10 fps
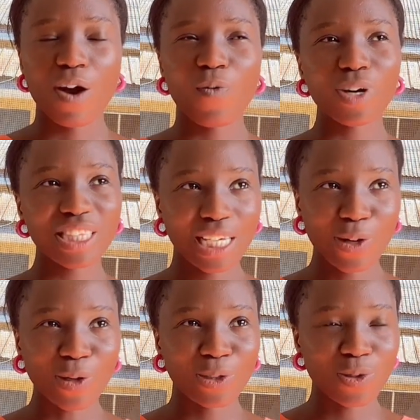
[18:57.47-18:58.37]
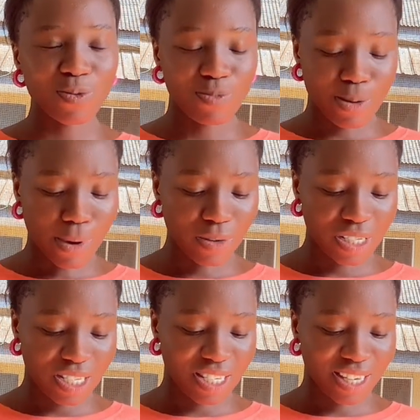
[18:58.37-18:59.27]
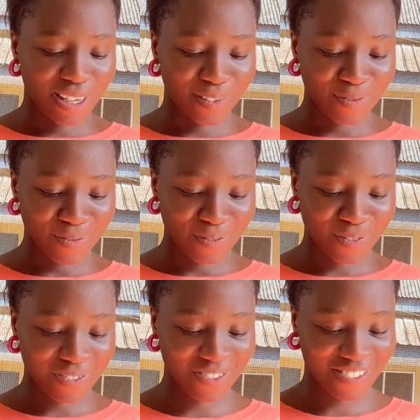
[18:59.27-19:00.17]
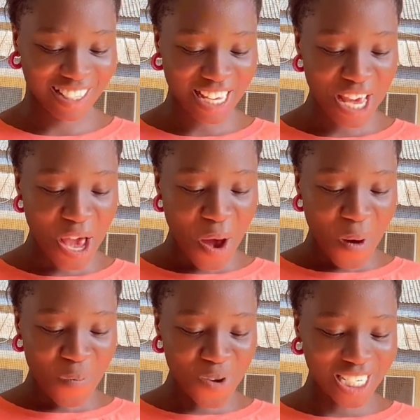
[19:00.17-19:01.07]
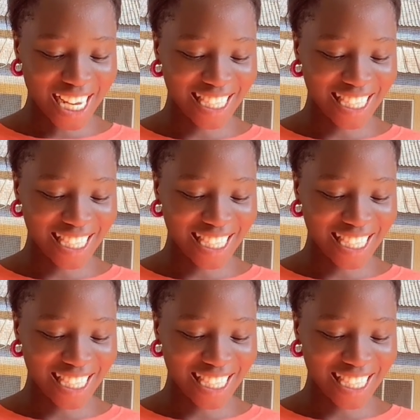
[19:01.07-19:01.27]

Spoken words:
One thing God told me about this year, which I